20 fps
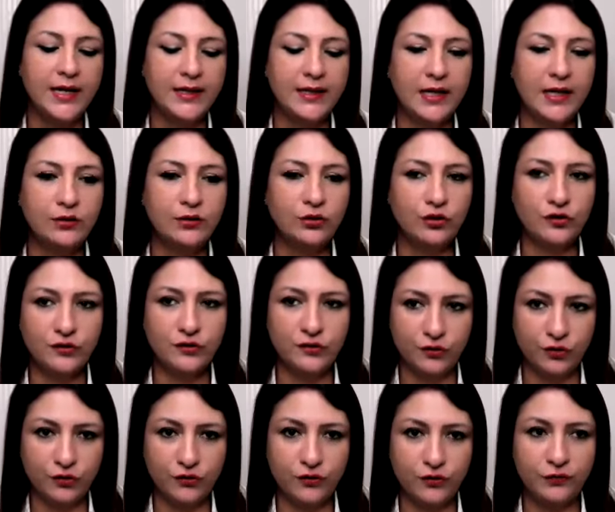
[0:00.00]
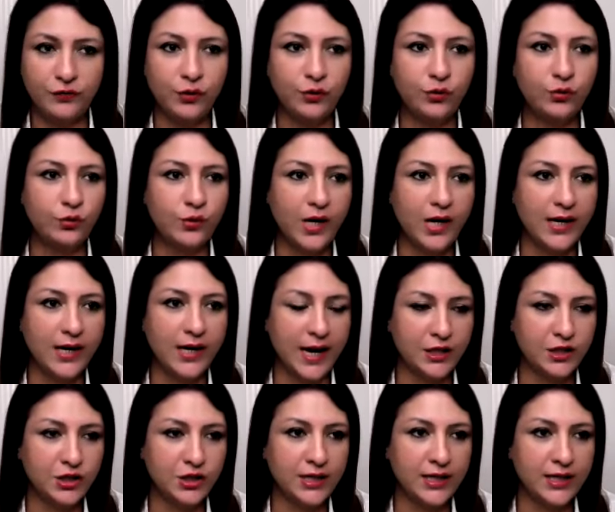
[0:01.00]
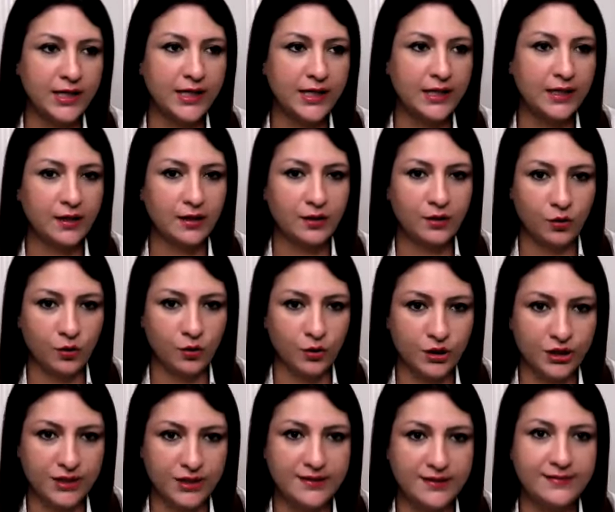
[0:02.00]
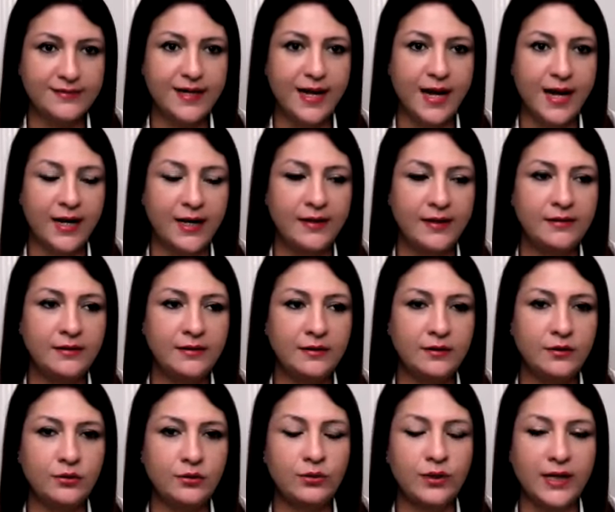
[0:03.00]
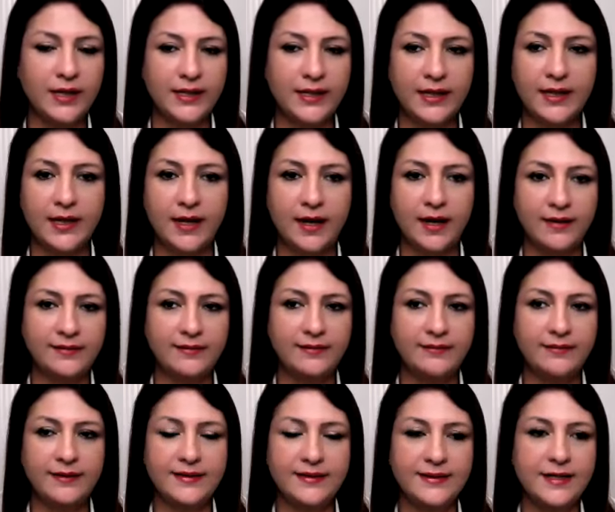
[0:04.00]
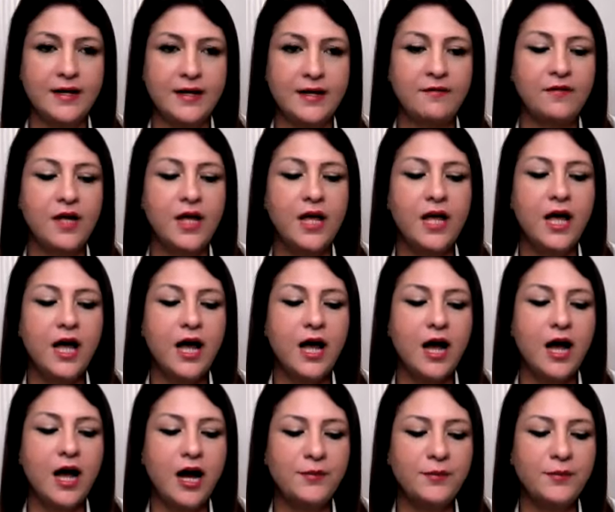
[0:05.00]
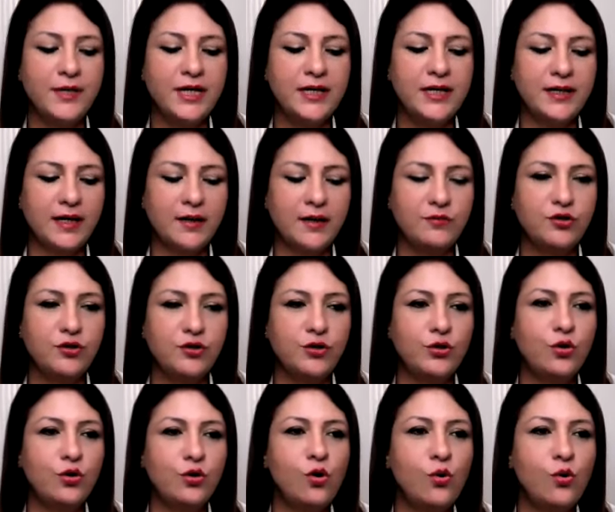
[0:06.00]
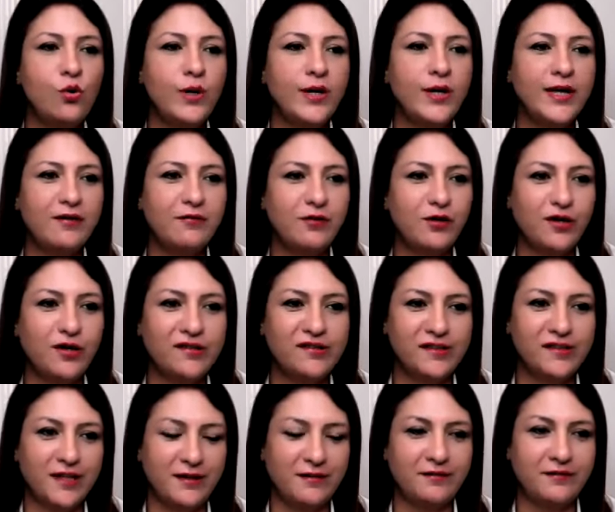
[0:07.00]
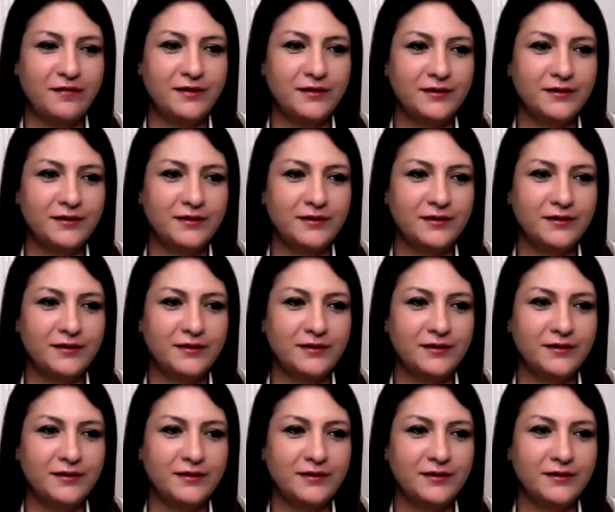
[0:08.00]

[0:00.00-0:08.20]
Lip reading: Now, those of you who are actually coaches and who conduct classes and stuff, how many times do you overgive yourself?